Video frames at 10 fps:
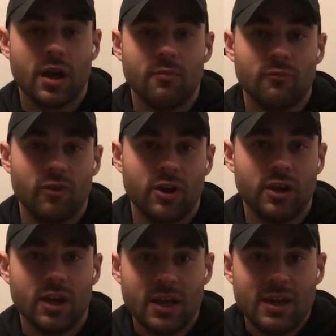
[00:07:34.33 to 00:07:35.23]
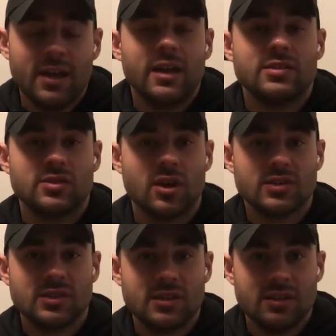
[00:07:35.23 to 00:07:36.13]
I'm very
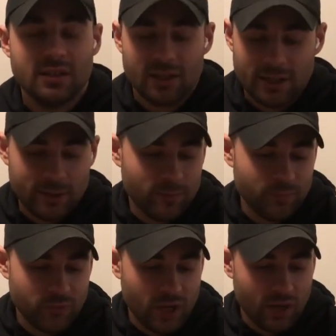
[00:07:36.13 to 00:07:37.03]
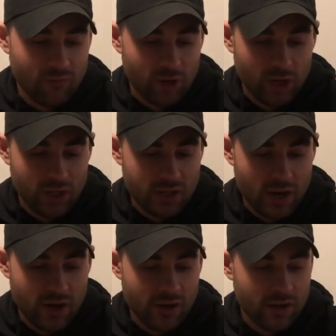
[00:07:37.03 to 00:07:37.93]
exhausted and I'm very
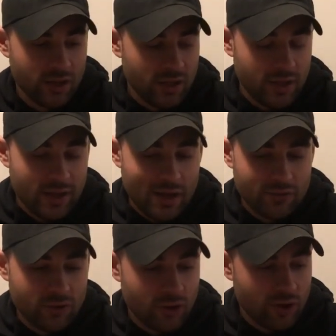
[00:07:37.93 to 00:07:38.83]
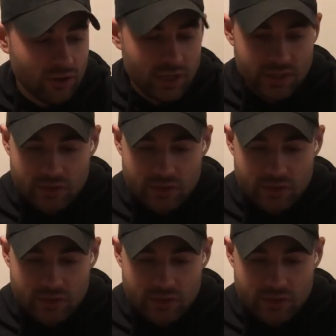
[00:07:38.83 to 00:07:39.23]
tired after a long day.